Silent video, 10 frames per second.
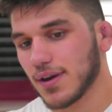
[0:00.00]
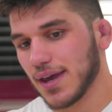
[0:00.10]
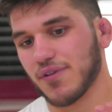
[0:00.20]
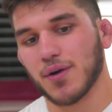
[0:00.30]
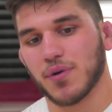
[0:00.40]

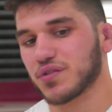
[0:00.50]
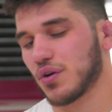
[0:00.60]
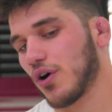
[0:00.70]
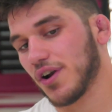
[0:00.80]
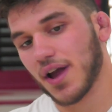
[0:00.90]
if I wrestle
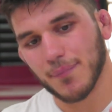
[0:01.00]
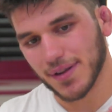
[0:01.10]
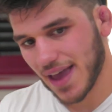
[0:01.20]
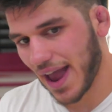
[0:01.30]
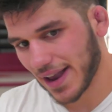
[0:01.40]
hard and I'm
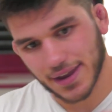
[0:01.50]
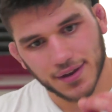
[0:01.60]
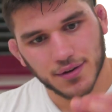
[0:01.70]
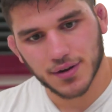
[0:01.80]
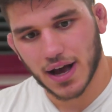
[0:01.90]

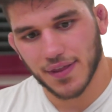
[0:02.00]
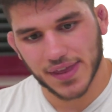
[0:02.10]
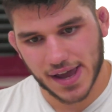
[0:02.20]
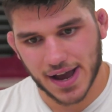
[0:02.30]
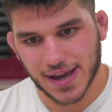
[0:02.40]
attacking, I'm
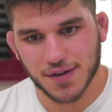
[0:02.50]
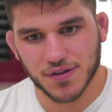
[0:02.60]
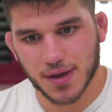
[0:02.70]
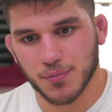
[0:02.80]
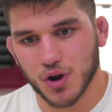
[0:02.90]
a guy
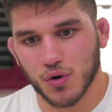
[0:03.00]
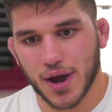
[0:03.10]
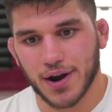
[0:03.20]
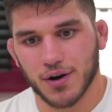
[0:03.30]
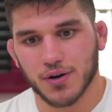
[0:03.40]
giving them no
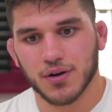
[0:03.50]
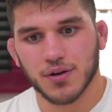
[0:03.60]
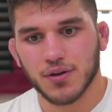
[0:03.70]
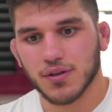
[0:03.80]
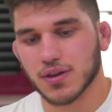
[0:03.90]
air
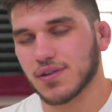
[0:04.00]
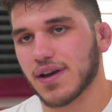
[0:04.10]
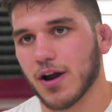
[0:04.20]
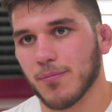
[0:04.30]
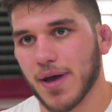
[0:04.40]
the
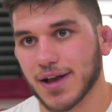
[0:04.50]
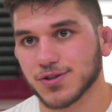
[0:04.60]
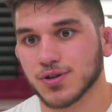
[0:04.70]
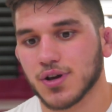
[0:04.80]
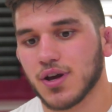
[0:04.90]
entire
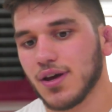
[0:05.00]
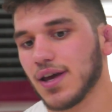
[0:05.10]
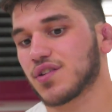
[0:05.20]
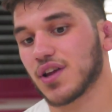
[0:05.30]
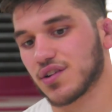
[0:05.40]
match,
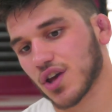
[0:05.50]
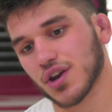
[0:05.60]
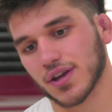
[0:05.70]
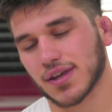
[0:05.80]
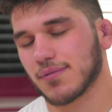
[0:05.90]
it's going
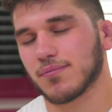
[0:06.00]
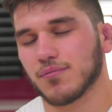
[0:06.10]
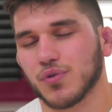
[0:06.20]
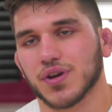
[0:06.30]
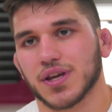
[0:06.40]
to
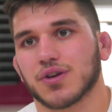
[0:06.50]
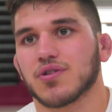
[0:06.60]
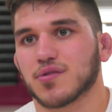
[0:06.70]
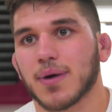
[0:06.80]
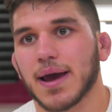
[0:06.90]
really
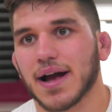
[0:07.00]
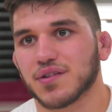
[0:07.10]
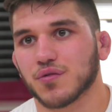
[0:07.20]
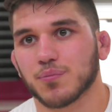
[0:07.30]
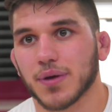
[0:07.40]
increase my
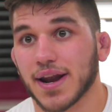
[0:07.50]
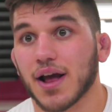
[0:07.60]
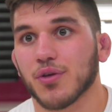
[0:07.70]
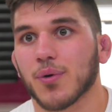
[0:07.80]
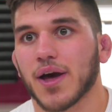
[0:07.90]
odds of playing
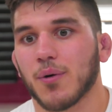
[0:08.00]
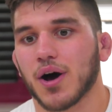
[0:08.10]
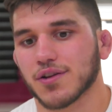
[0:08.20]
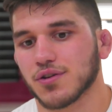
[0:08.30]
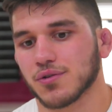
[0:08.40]
out the way I
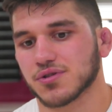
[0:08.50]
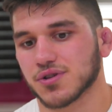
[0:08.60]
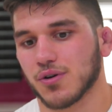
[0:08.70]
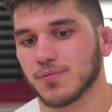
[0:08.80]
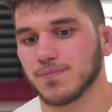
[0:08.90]
want it to.
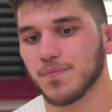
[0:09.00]
So